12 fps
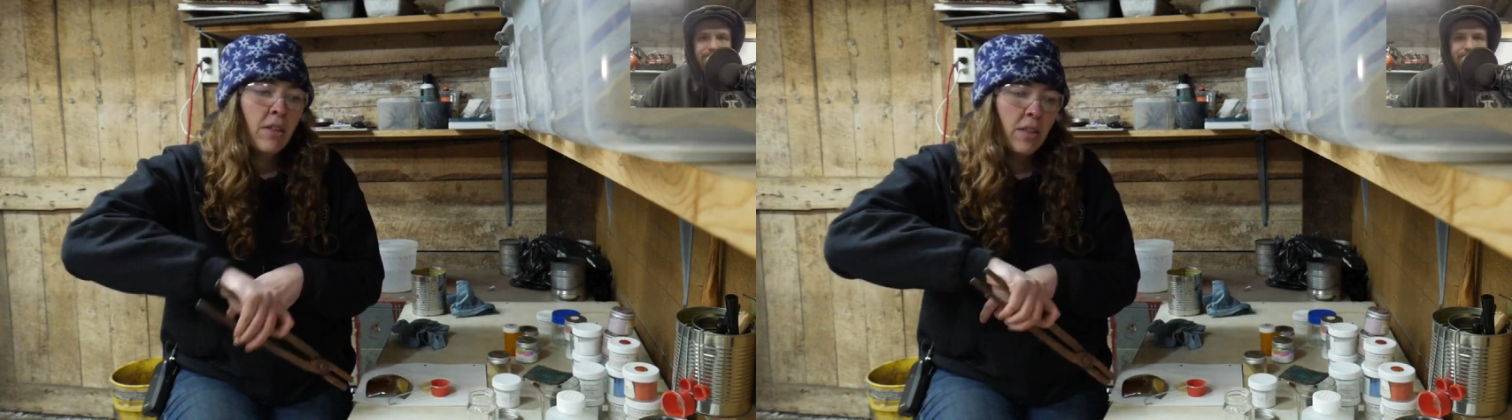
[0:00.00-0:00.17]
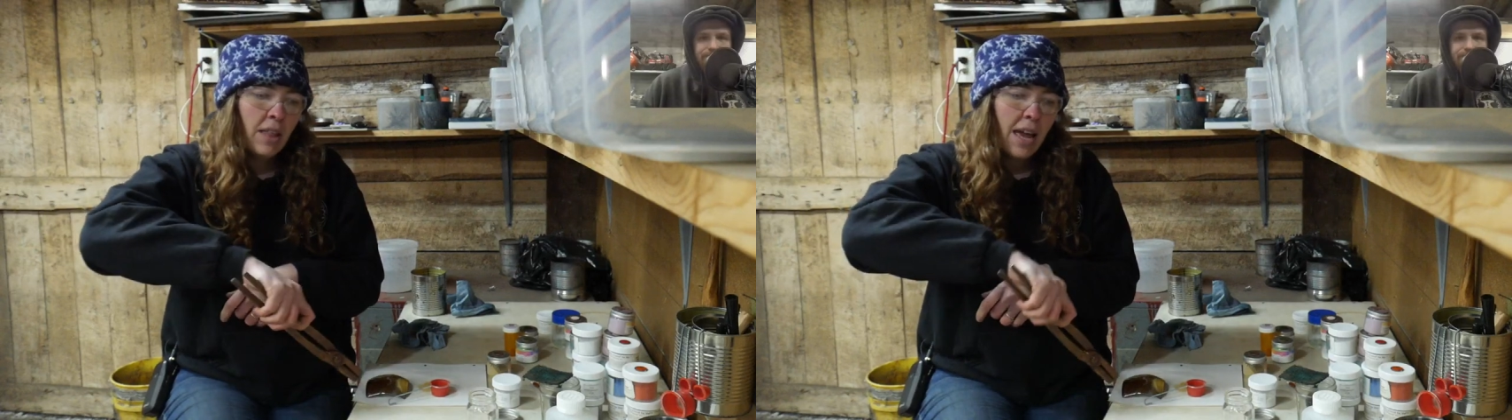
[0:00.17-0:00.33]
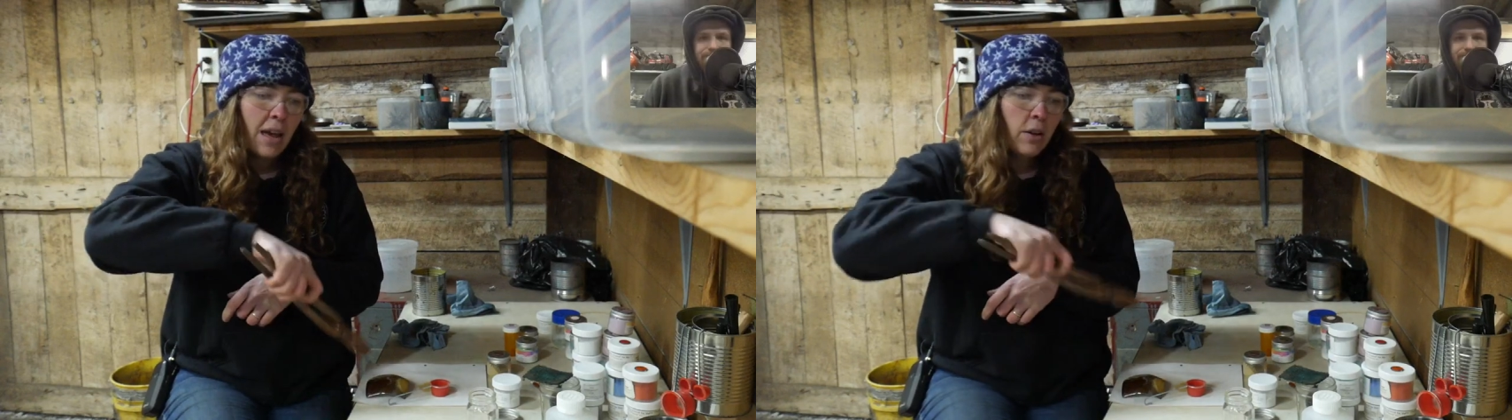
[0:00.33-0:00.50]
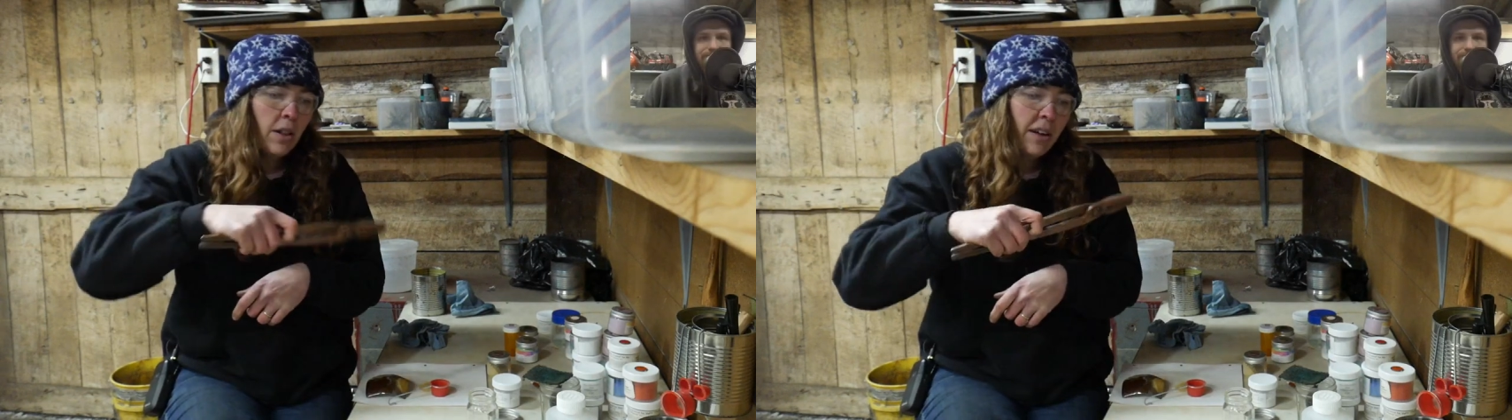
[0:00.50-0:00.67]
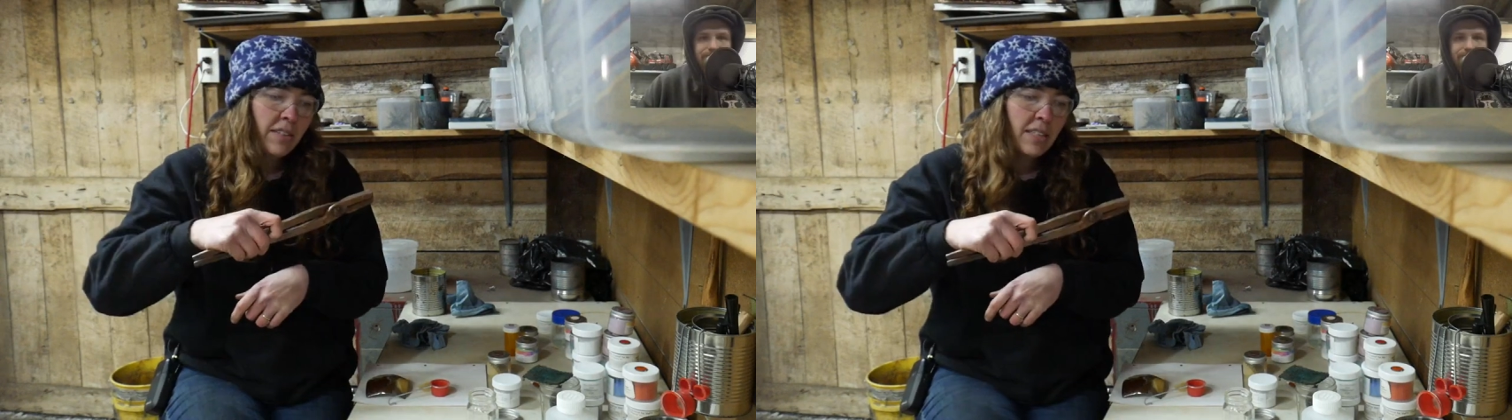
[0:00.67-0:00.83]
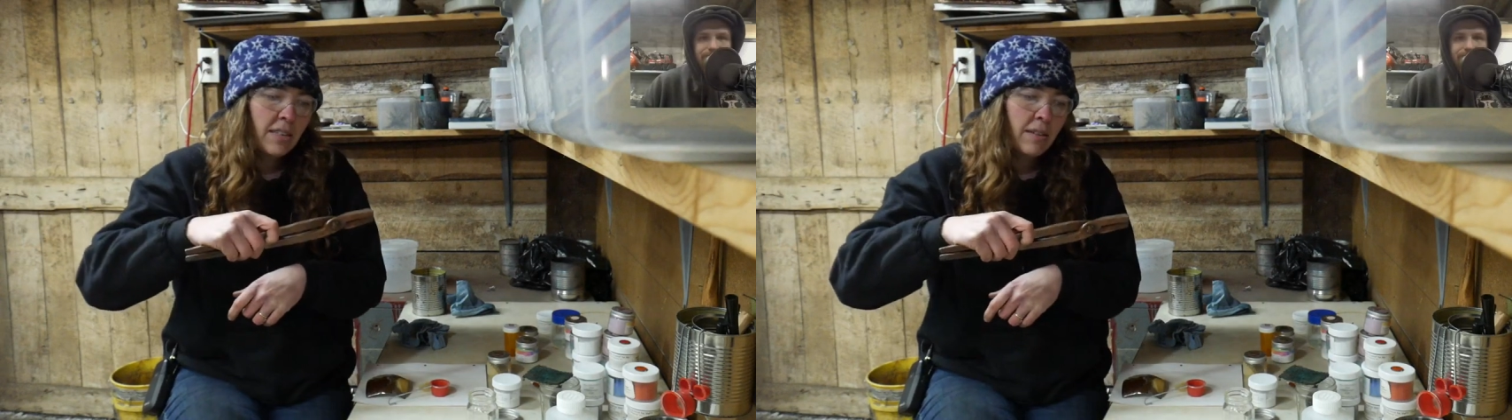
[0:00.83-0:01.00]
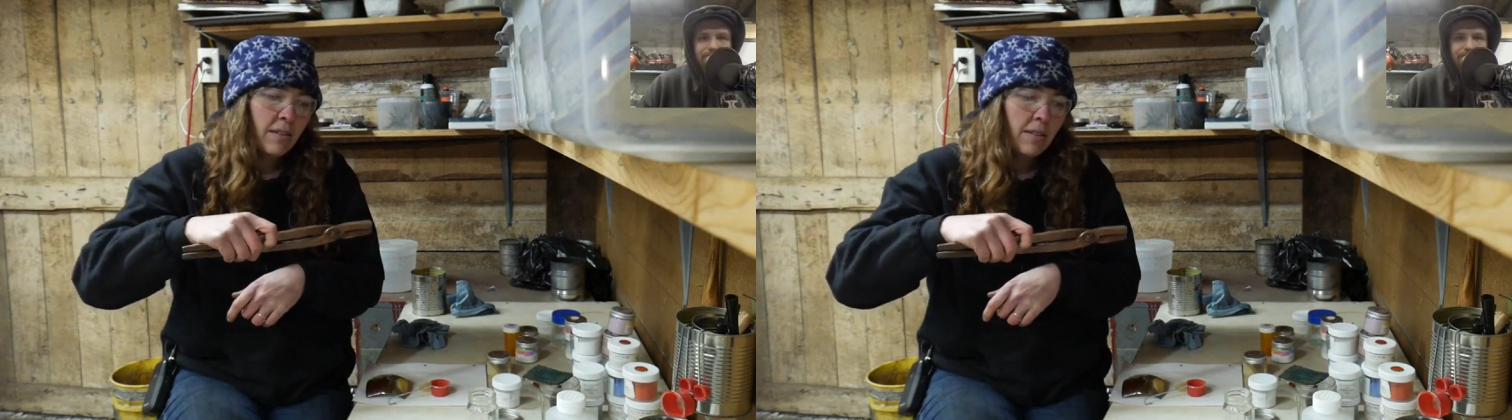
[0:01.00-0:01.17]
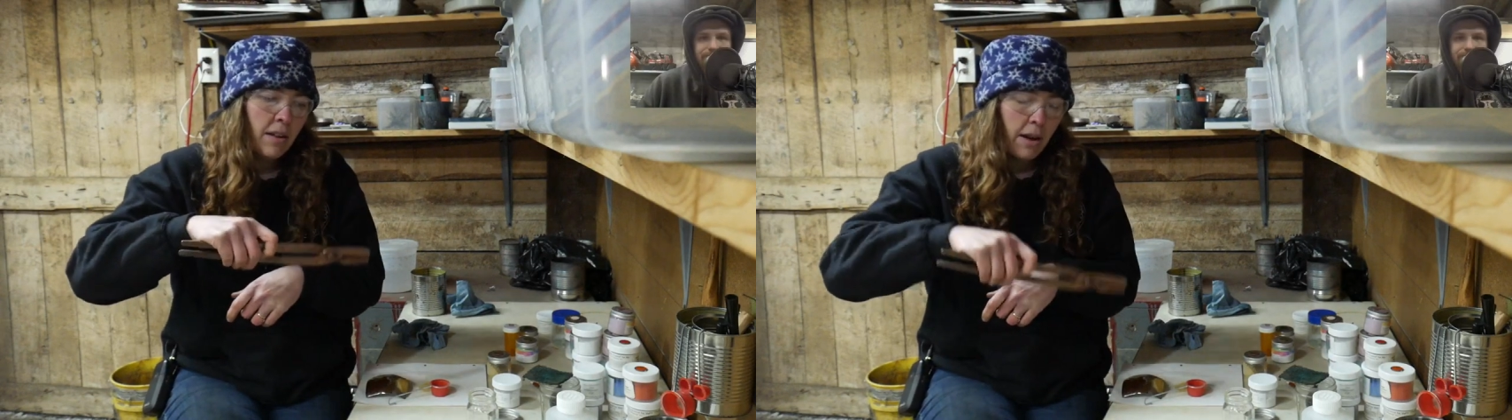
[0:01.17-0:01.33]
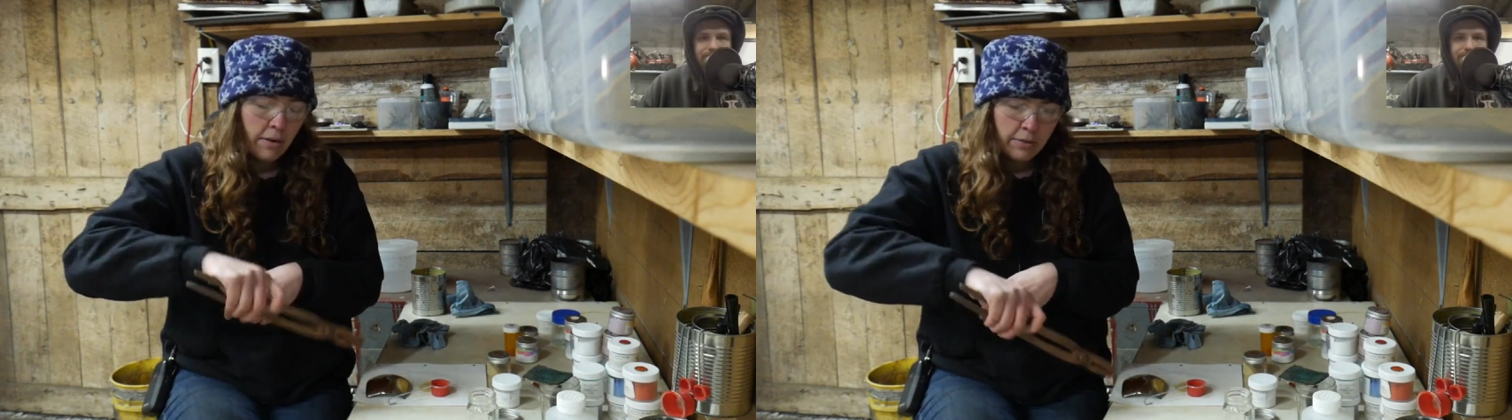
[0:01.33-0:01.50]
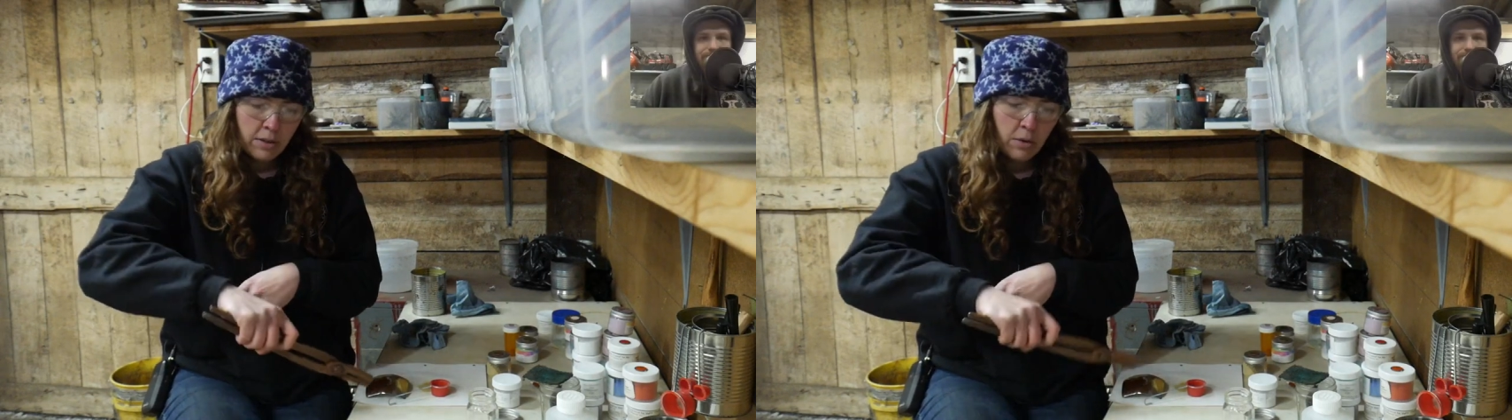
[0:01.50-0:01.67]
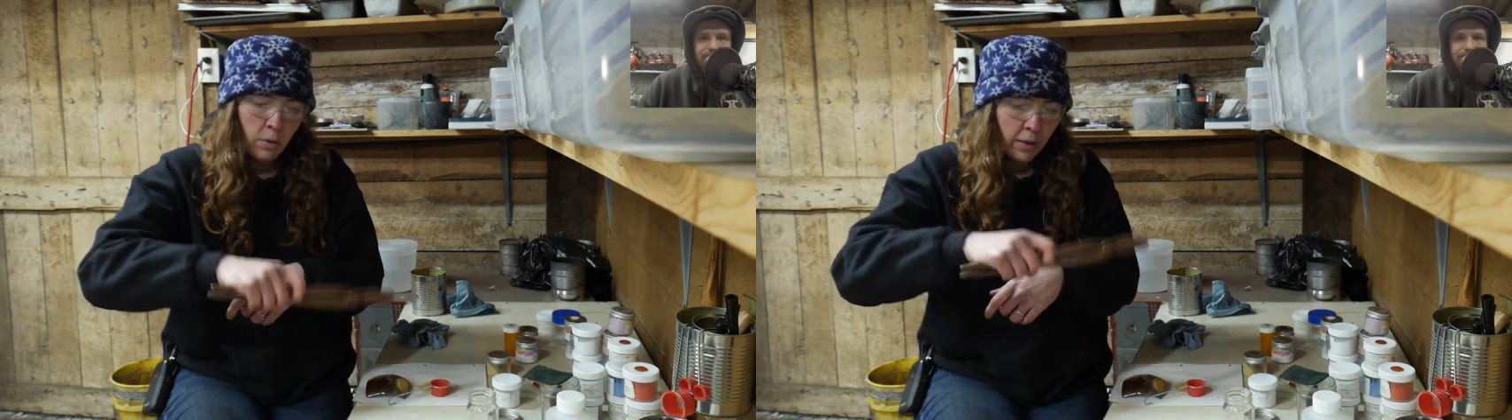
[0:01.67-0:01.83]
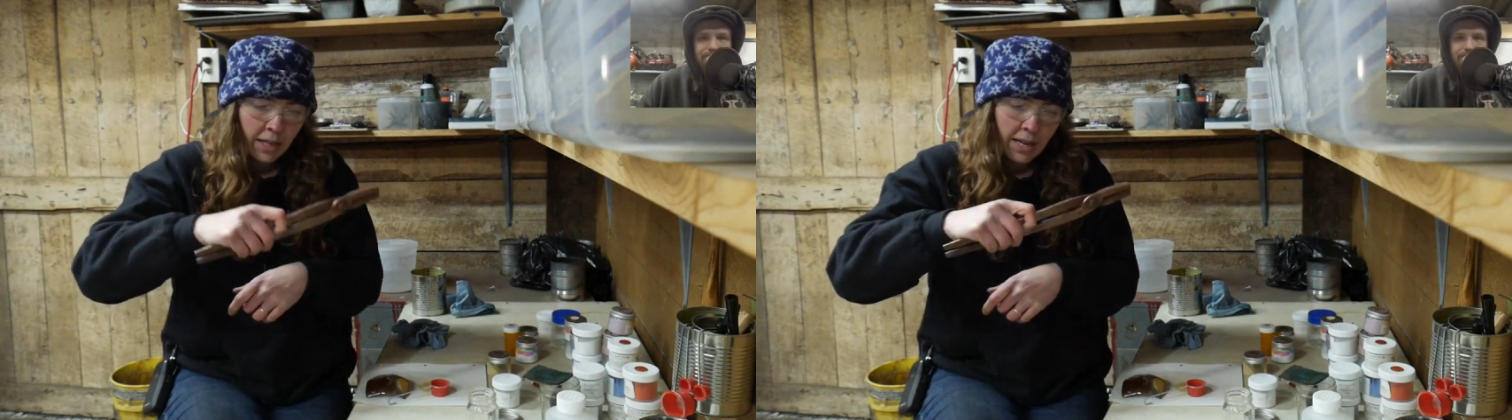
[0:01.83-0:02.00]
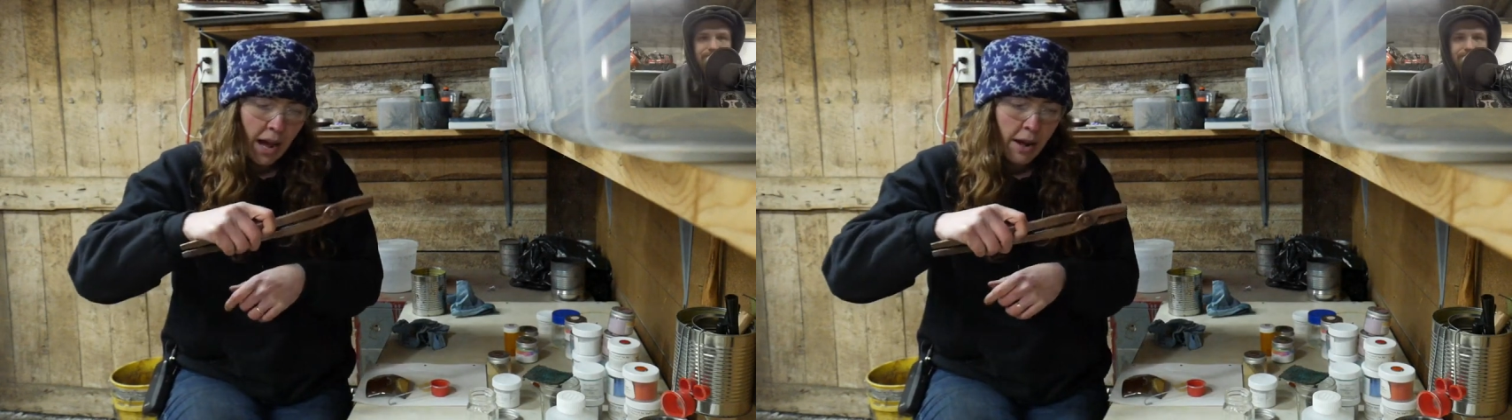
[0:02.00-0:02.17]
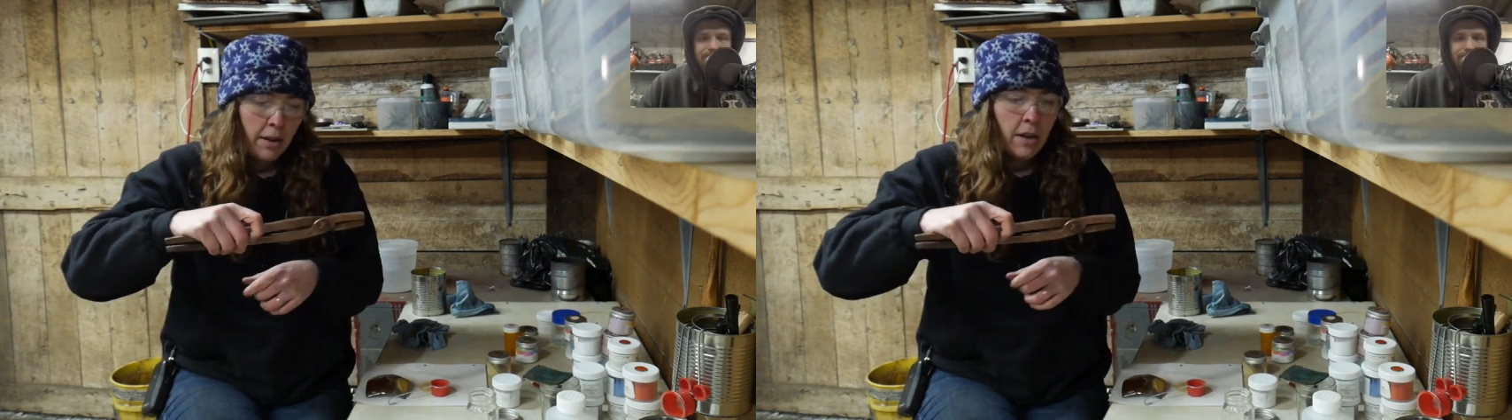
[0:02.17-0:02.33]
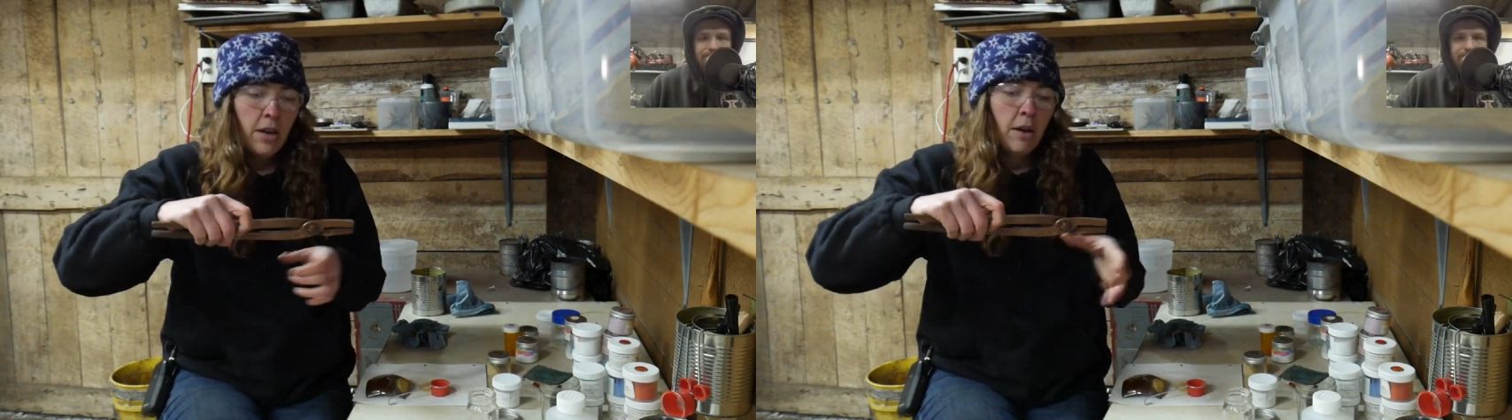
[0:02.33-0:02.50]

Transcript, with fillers: the angle I was I was holding it at